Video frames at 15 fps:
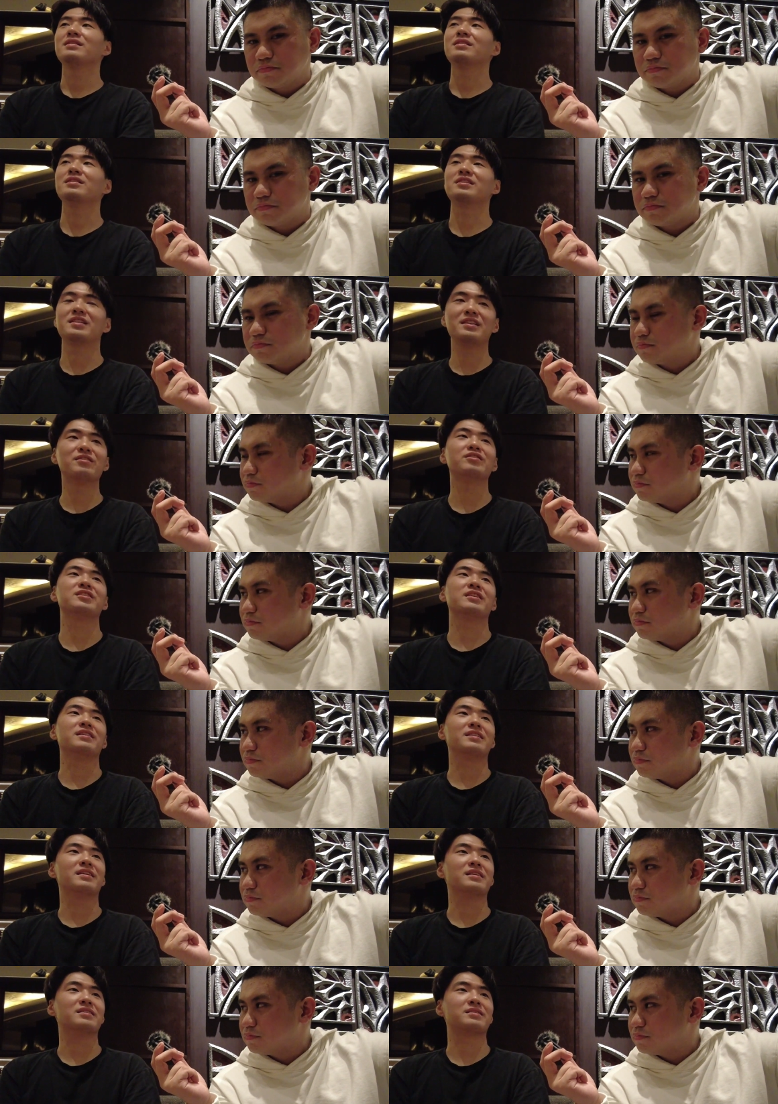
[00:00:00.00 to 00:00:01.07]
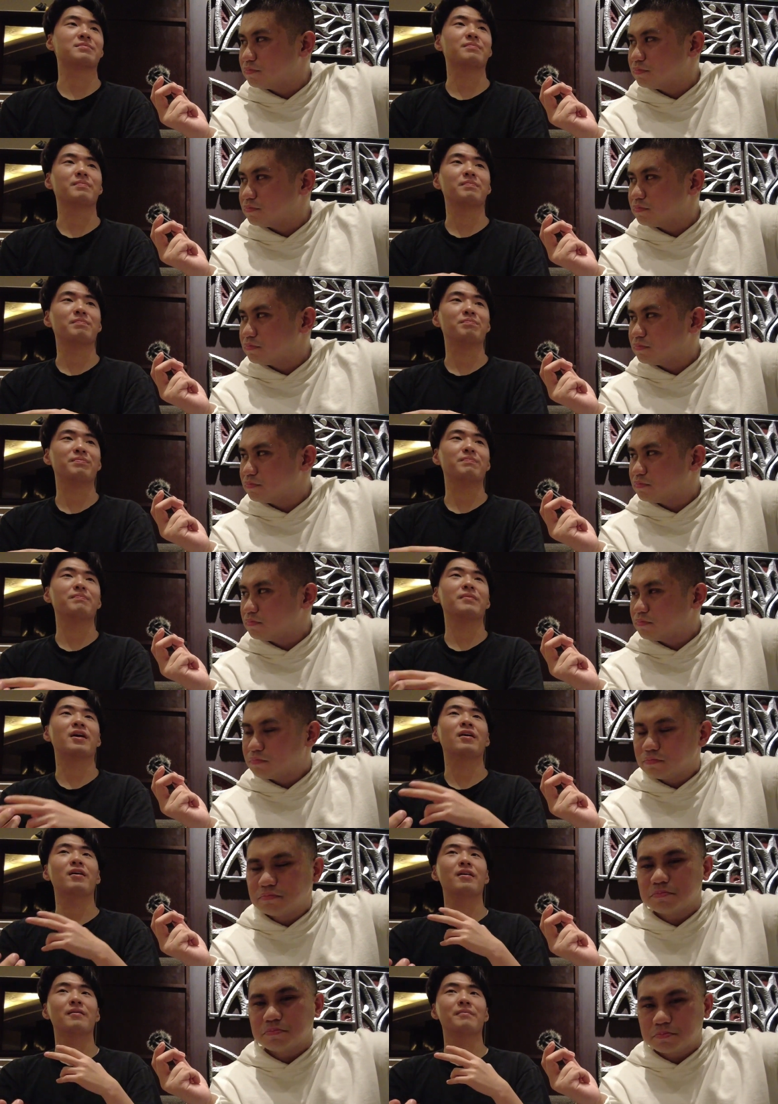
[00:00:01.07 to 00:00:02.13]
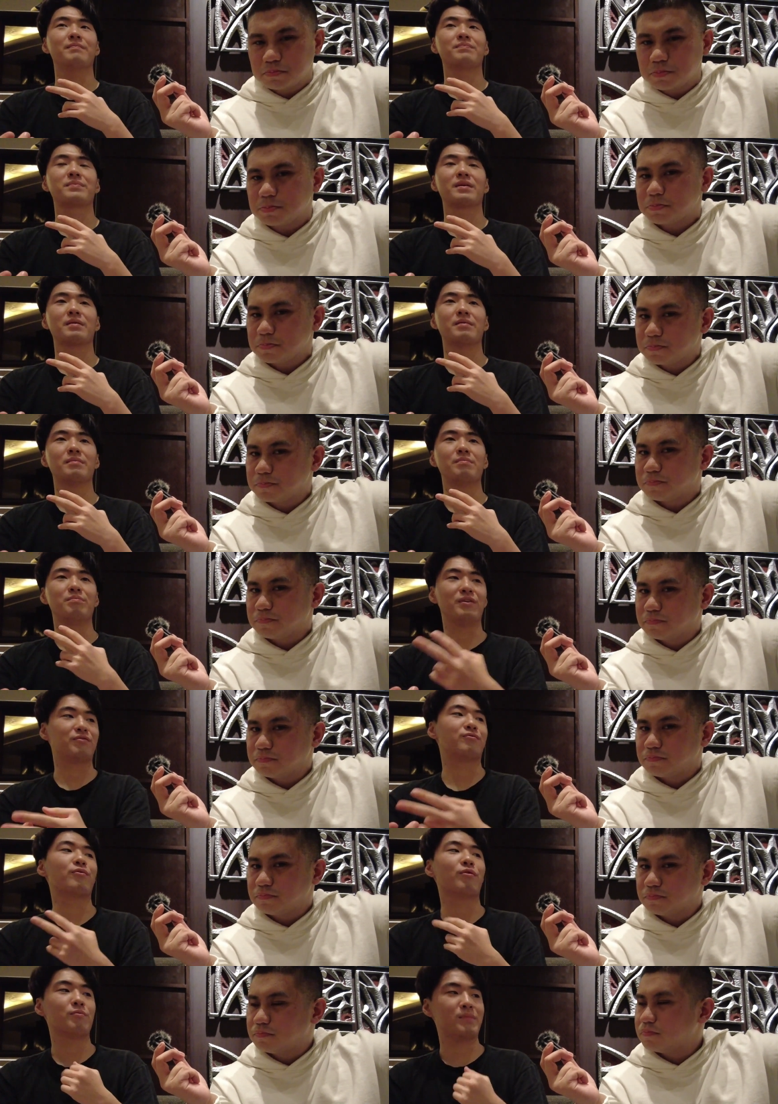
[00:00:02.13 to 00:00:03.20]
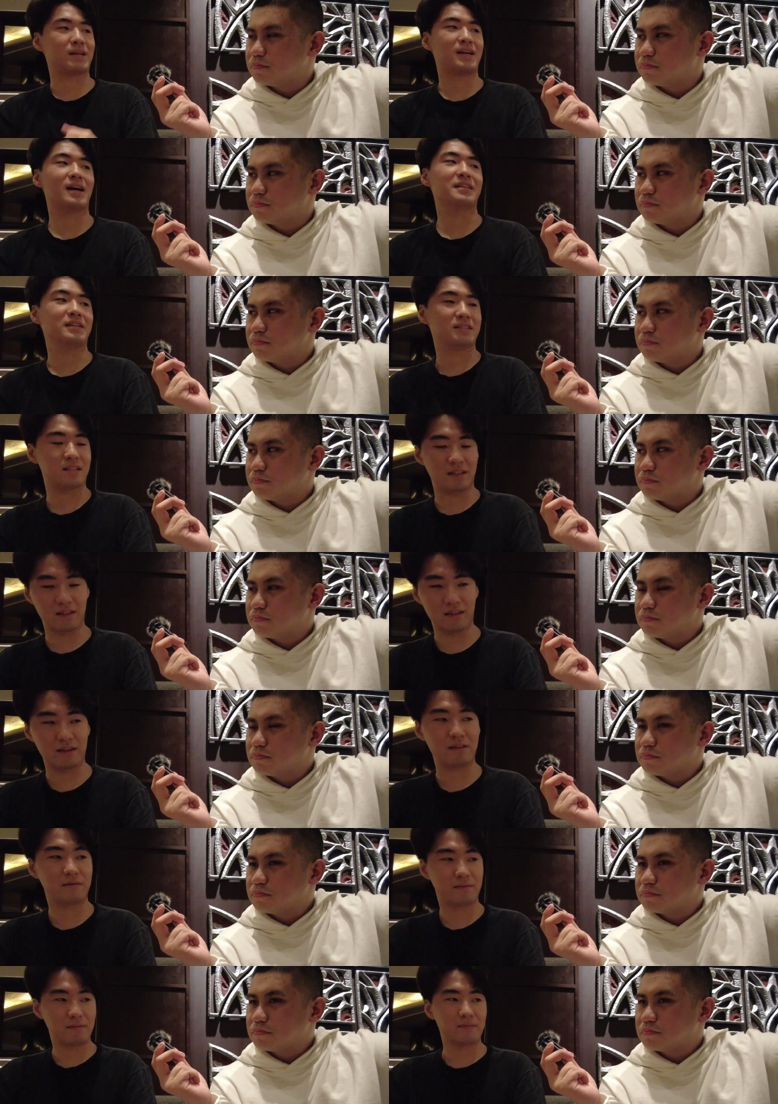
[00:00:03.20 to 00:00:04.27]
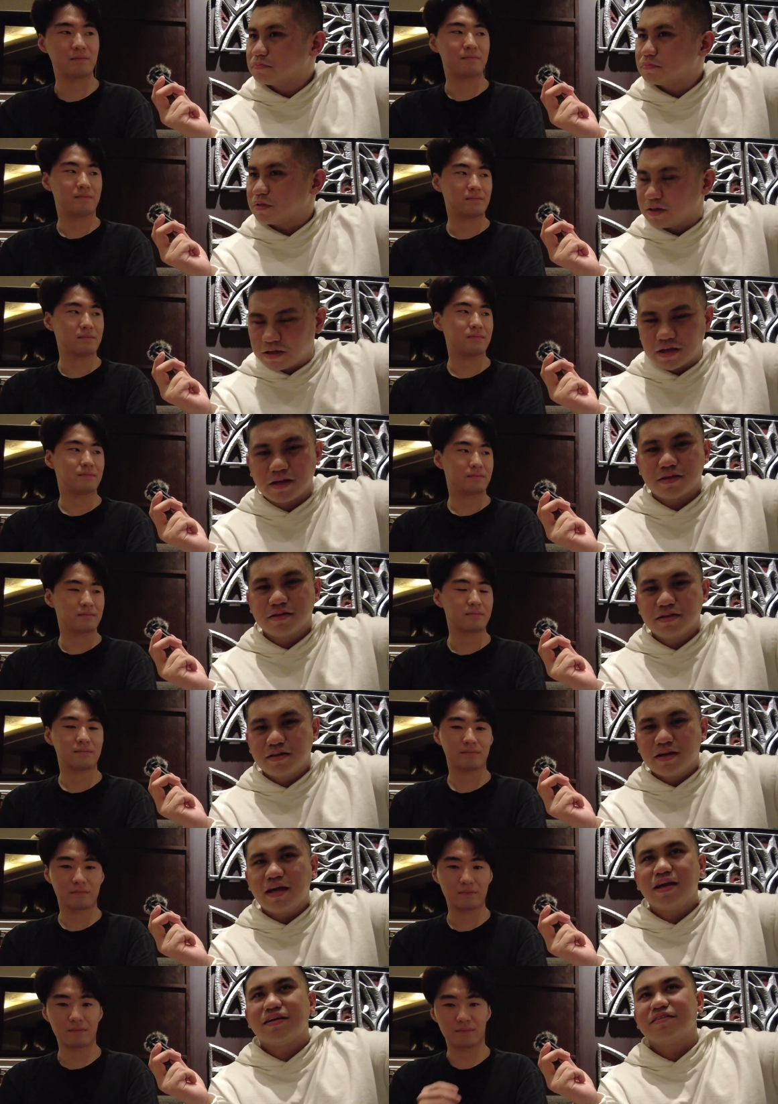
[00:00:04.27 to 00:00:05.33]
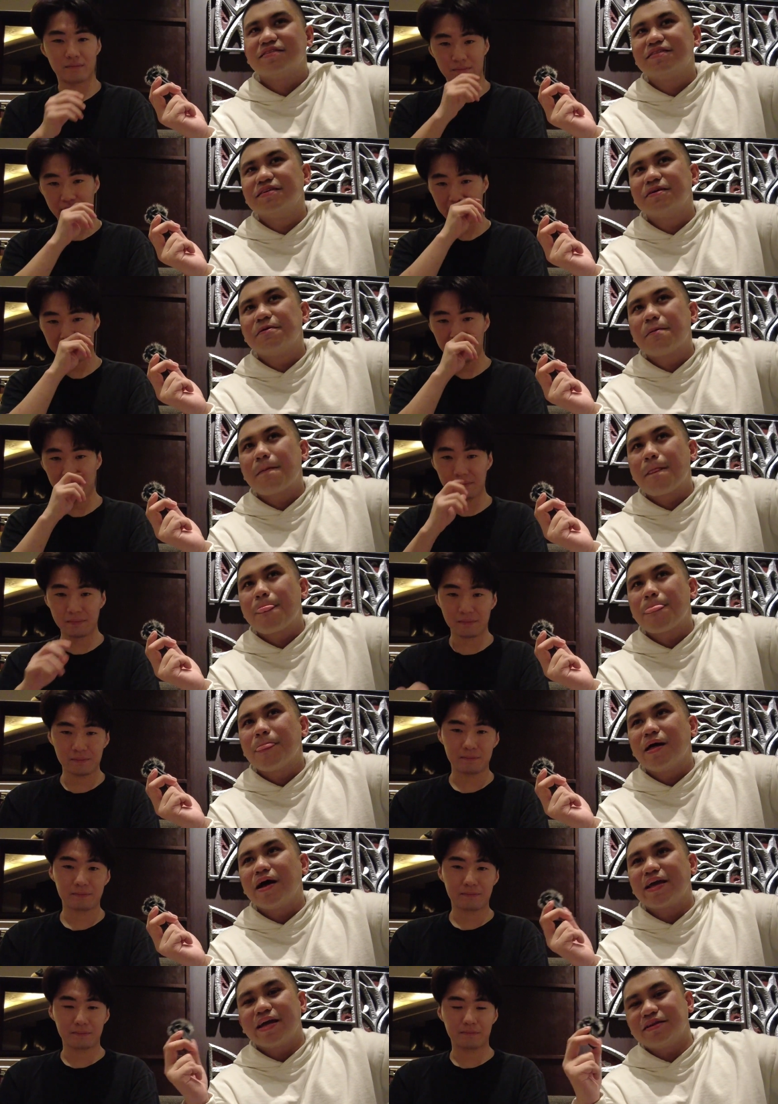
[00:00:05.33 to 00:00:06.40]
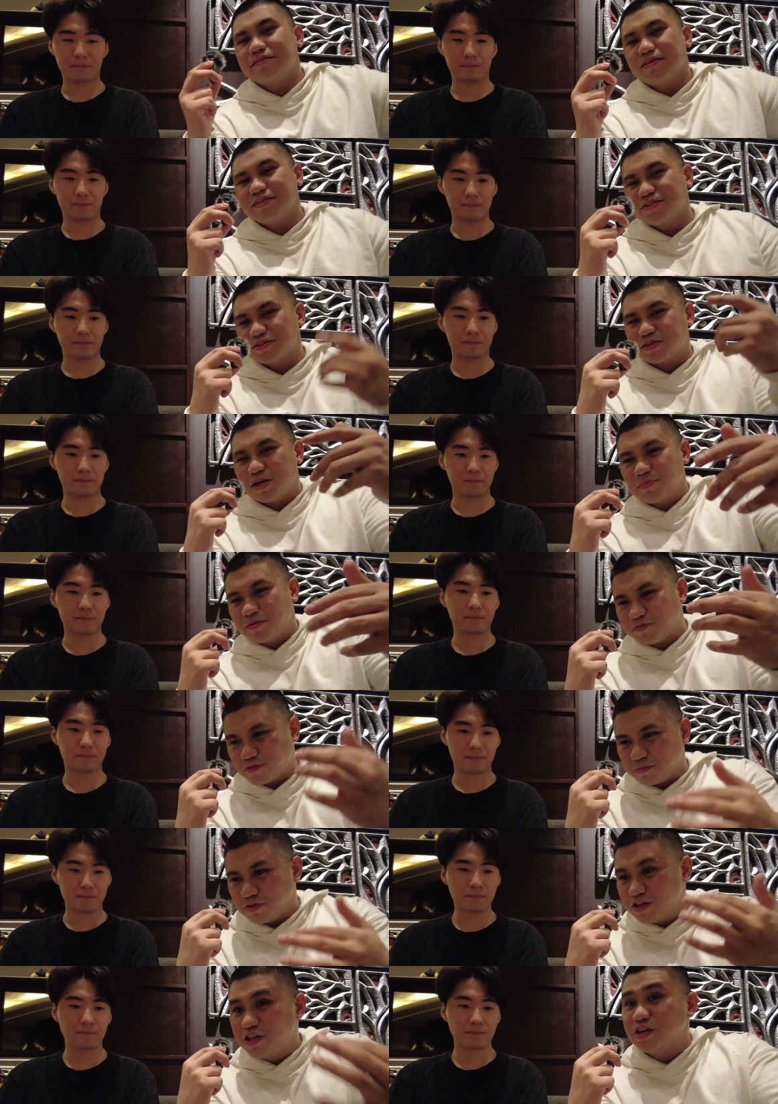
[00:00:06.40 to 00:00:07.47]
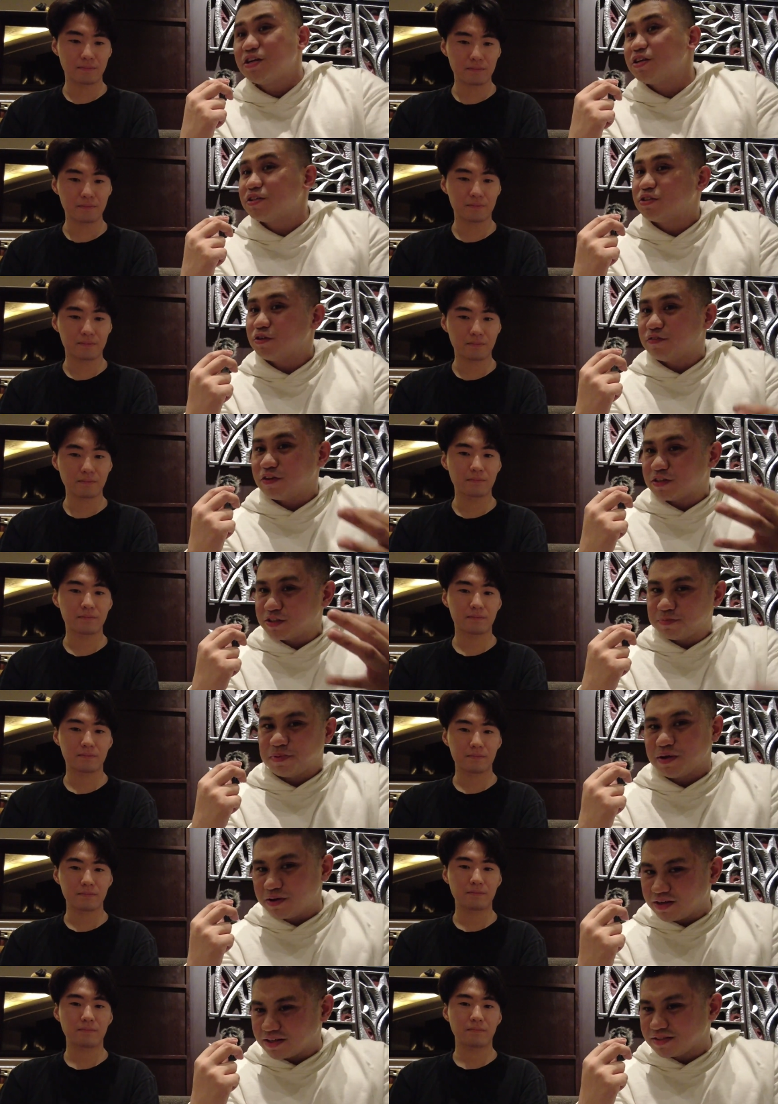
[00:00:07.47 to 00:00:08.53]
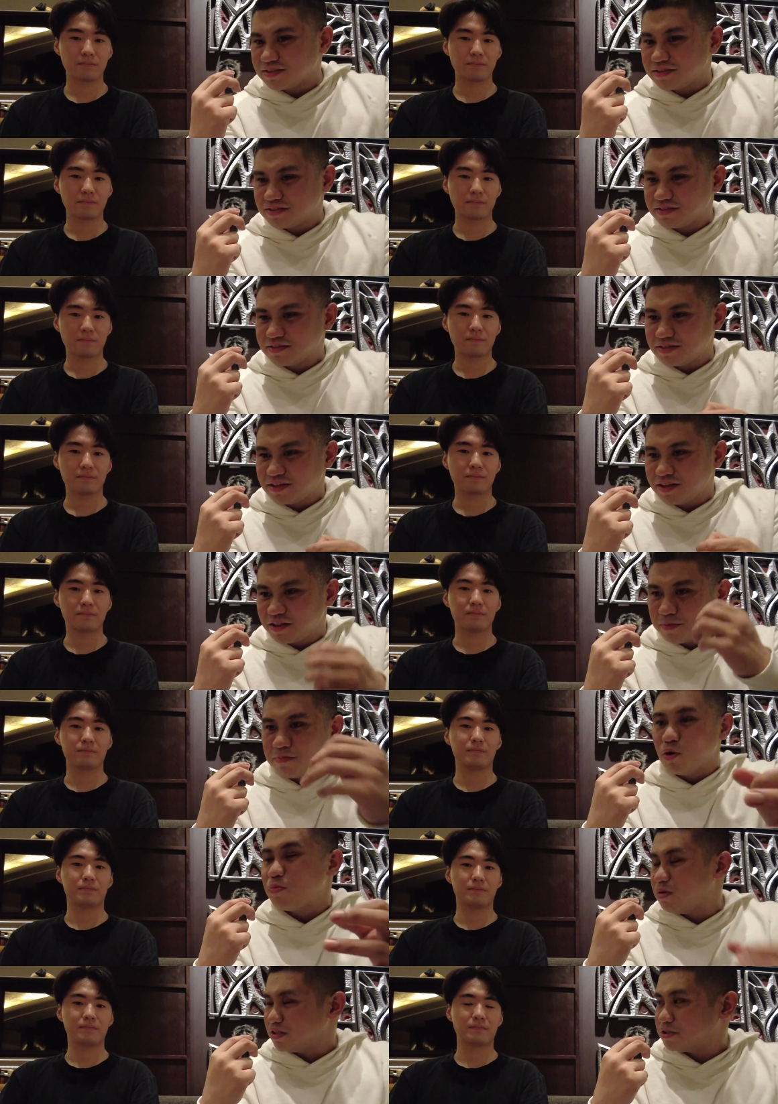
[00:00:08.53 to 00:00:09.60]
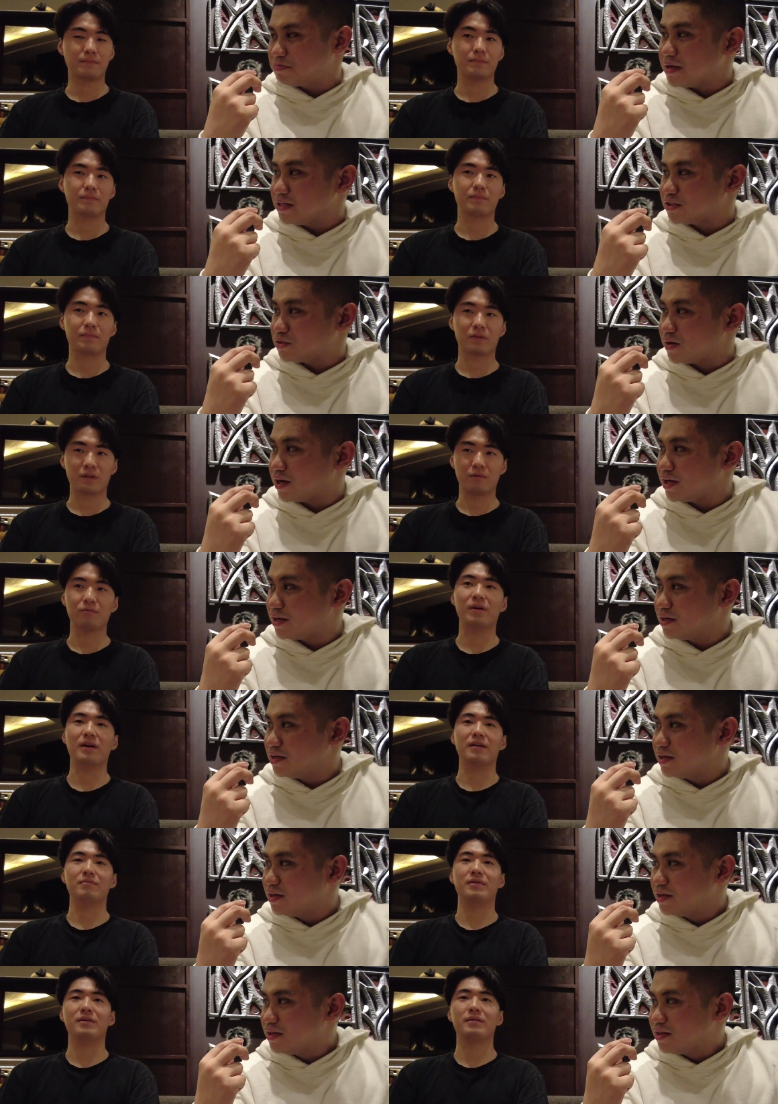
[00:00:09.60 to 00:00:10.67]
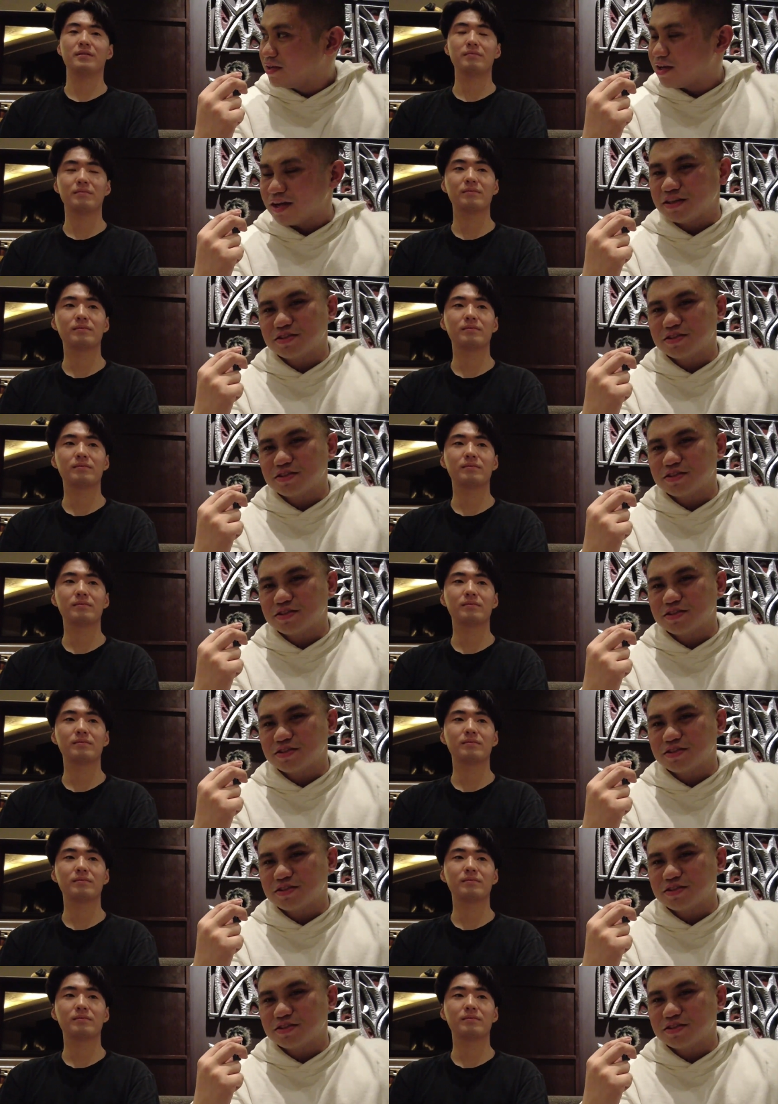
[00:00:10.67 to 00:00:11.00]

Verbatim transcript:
Speaker 1: the synergy that is um, before mechanics, I think. Yeah,
Speaker 2: and again, this is coming from years of experience in the MOBA space, right? Right, right. Yeah,